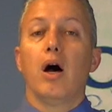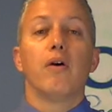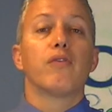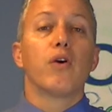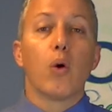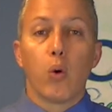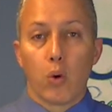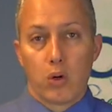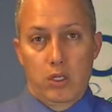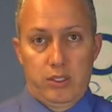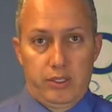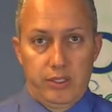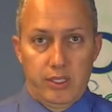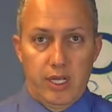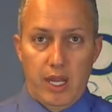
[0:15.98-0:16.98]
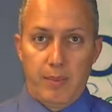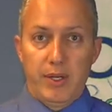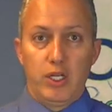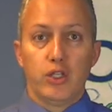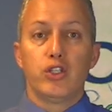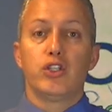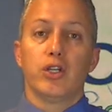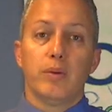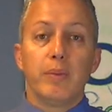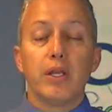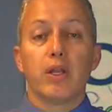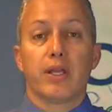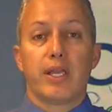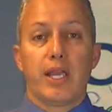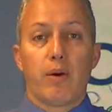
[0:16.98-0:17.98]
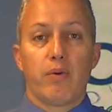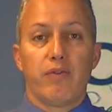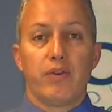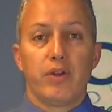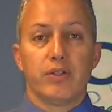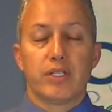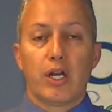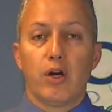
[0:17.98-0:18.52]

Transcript: Of course. I mean, you should be looking at reviews.